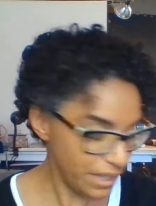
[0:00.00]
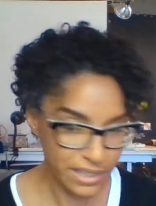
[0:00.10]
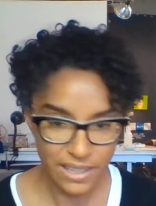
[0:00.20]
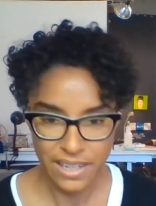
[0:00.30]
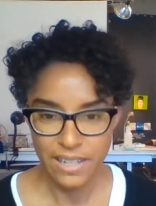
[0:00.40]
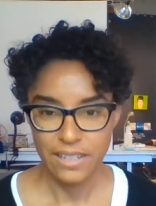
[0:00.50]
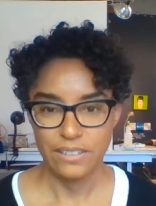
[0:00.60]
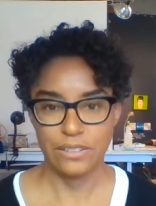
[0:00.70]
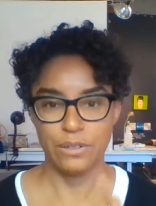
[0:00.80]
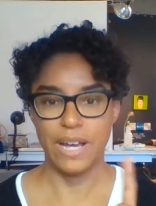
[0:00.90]
Okay,
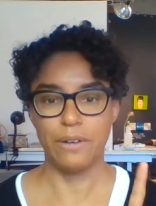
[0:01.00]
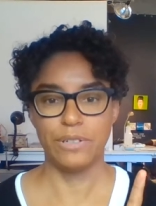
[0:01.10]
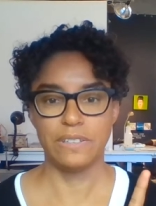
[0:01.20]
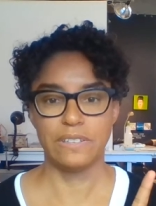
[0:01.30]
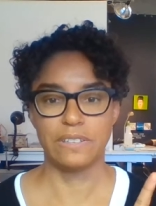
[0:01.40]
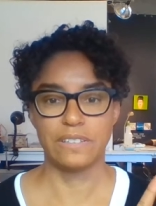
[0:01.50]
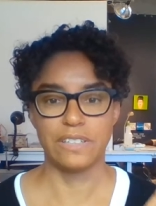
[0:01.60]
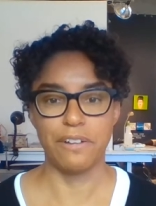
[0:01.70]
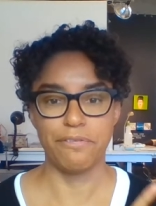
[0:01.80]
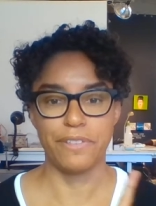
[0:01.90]
so that was
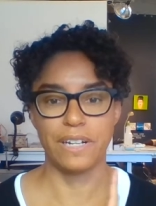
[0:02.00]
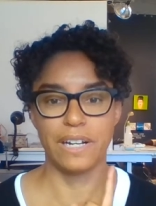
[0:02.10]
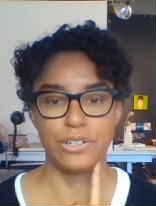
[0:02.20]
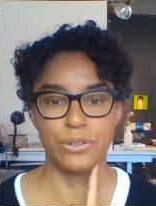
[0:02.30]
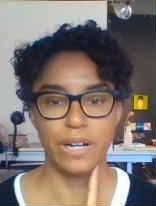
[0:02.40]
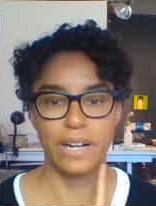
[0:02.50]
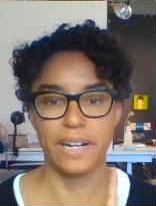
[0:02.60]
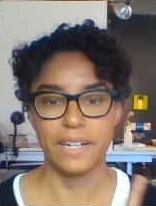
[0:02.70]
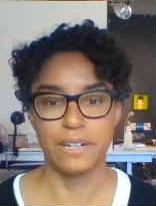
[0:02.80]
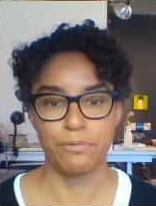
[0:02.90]
stuff that I
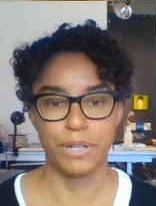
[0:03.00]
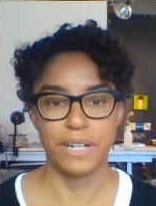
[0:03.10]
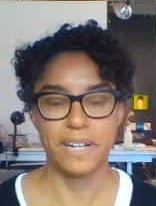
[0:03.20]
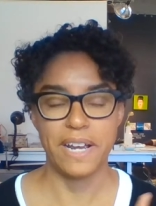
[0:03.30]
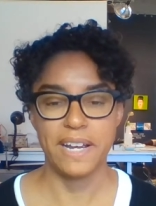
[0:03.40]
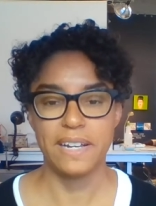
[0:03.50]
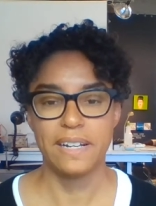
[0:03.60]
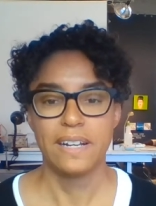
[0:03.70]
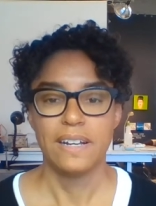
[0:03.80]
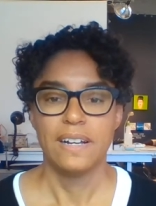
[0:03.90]
tried in one
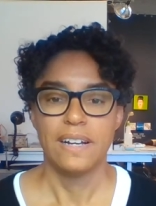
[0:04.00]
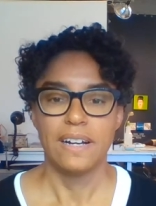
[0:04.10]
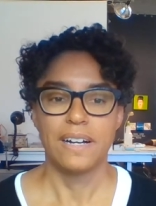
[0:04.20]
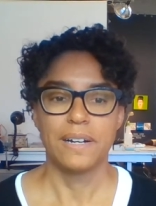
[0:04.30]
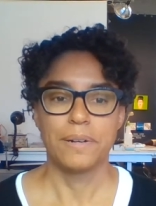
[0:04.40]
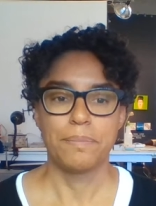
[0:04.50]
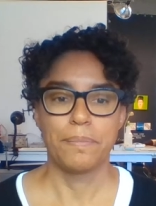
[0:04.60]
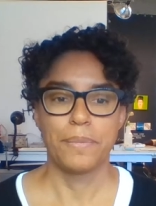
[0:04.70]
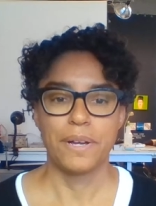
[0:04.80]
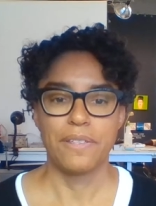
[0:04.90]
day.
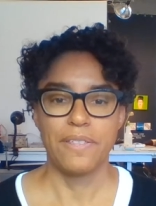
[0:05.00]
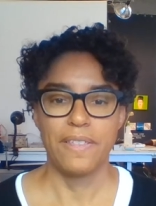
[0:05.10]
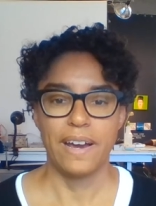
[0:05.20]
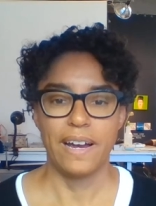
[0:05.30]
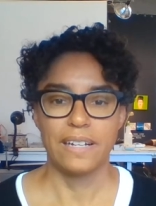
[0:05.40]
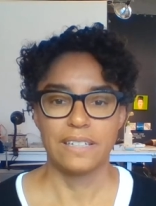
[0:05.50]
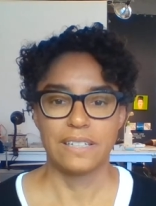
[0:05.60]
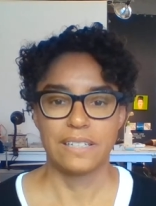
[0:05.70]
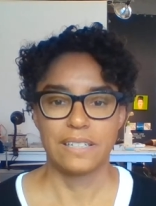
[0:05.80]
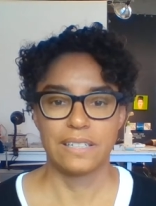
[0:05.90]
That,
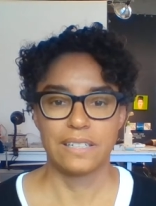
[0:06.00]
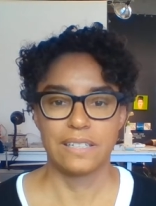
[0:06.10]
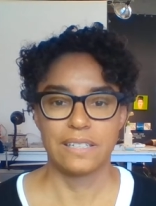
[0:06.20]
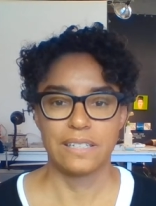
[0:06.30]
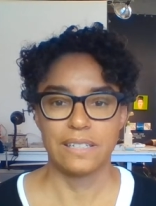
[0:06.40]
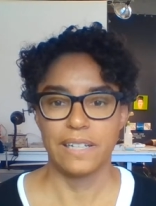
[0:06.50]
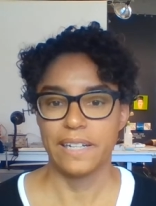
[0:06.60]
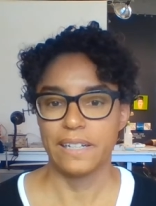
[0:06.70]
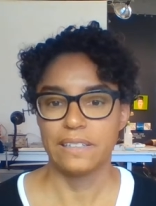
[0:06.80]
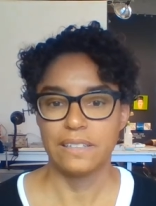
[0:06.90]

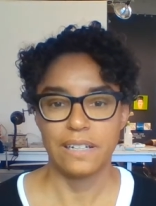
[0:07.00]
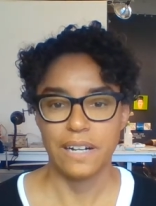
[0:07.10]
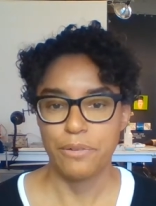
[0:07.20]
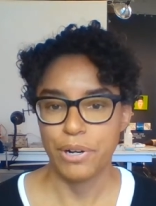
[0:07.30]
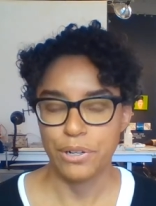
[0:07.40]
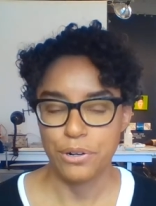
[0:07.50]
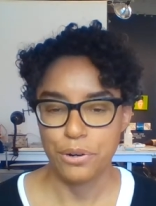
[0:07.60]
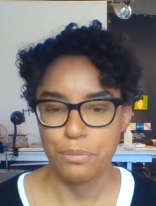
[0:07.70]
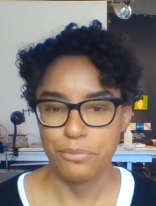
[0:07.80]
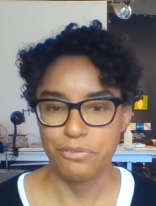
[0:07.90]
like I said, I went
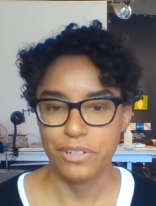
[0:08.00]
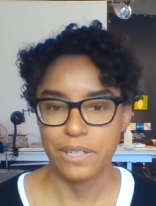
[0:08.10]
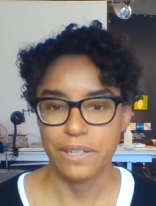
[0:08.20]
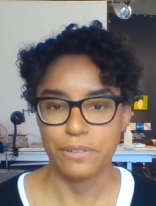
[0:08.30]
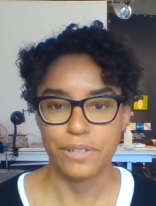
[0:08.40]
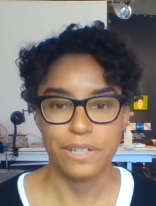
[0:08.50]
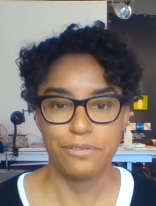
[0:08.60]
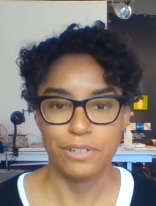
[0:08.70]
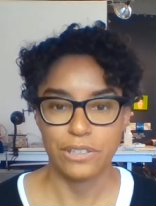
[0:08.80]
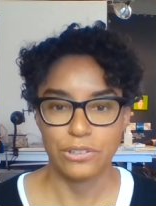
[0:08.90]
home feeling really
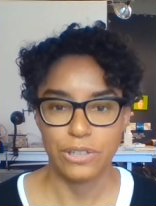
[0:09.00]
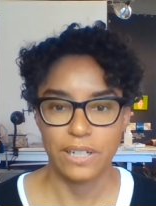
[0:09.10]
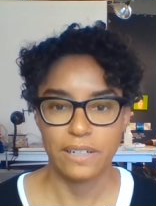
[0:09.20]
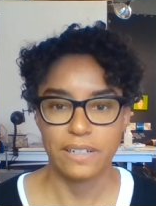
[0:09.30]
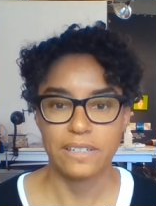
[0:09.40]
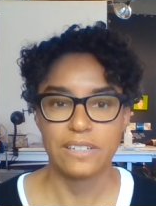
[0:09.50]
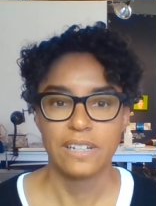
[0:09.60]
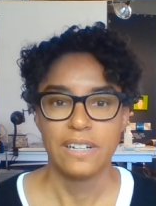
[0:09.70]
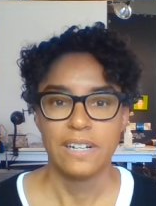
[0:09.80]
frustrated